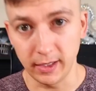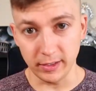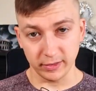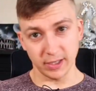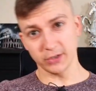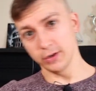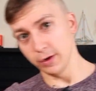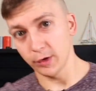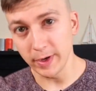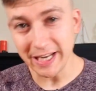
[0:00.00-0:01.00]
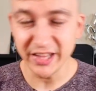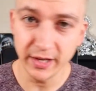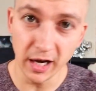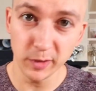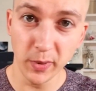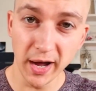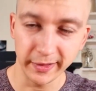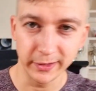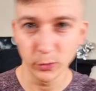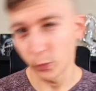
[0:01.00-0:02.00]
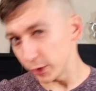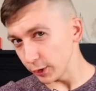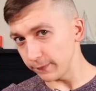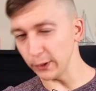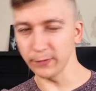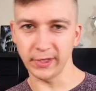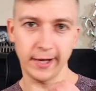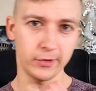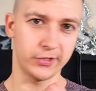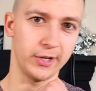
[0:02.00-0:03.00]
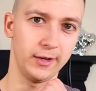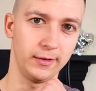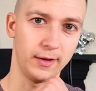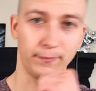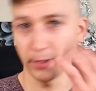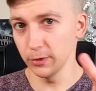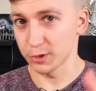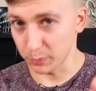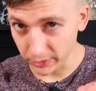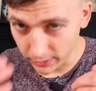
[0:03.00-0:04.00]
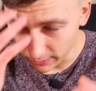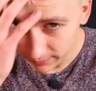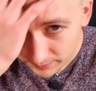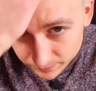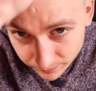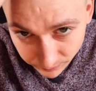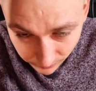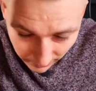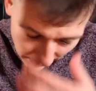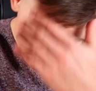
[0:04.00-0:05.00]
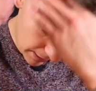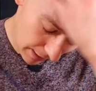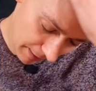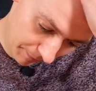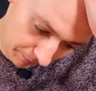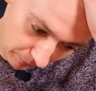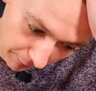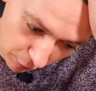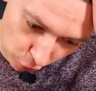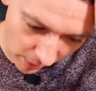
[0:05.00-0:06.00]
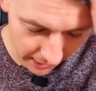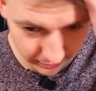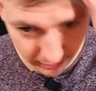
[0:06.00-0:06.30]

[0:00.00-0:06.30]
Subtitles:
it doesn't look really that bad. What do you think of the hairstyle? I think it looks pretty good. Never tried